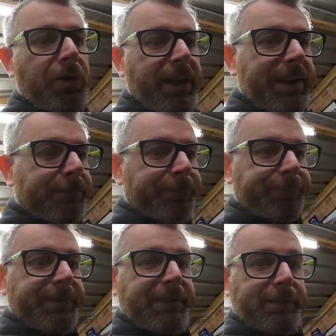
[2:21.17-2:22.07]
want that,
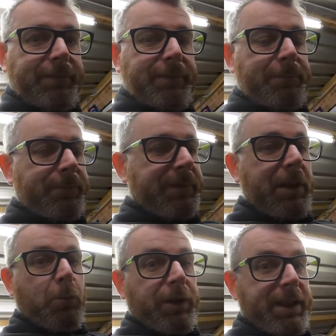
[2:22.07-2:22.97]

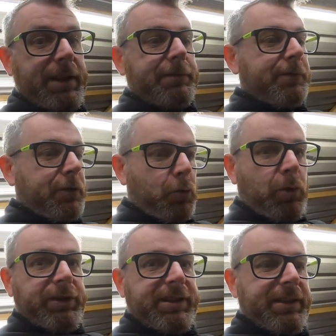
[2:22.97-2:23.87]
didn't want that, don't
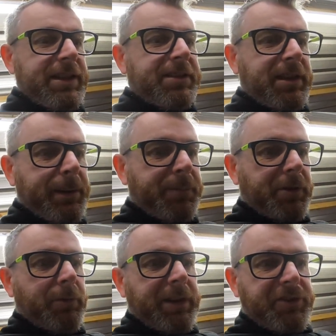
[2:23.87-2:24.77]
want it this time,
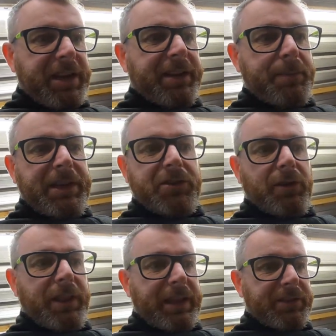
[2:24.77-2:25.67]
so I'm going to check to make
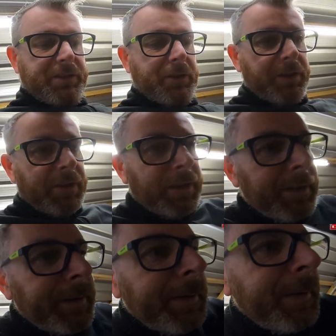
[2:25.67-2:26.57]
sure that's good
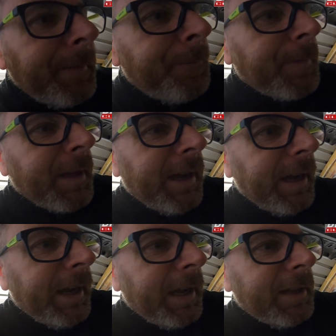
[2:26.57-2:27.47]

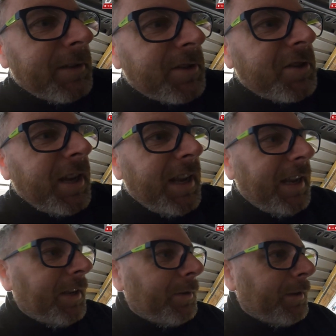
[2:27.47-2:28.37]
and see